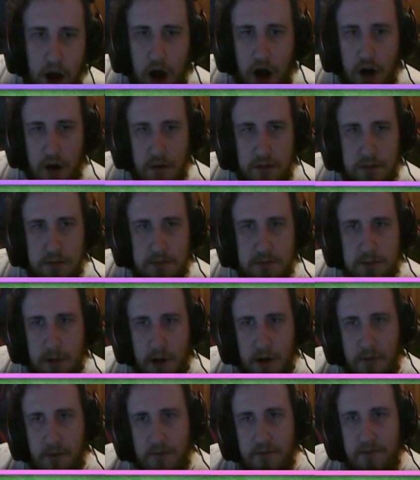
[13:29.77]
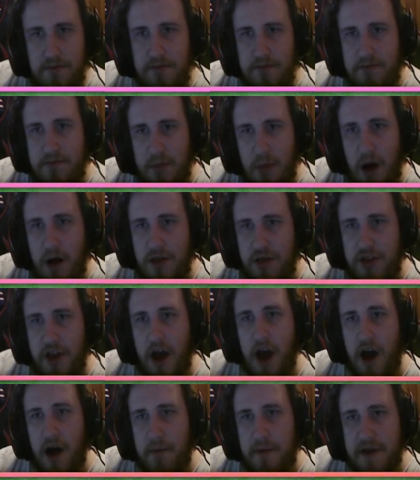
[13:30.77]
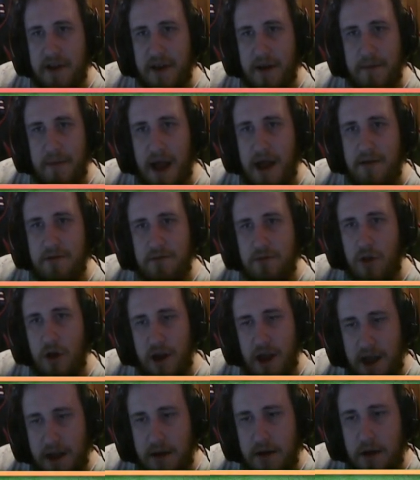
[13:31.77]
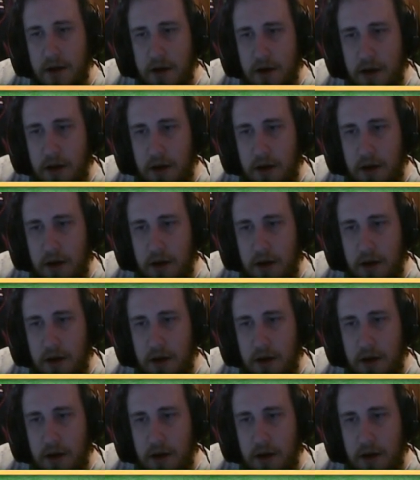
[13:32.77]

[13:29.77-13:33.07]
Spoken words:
Oh, well, duh, because I'm not looking.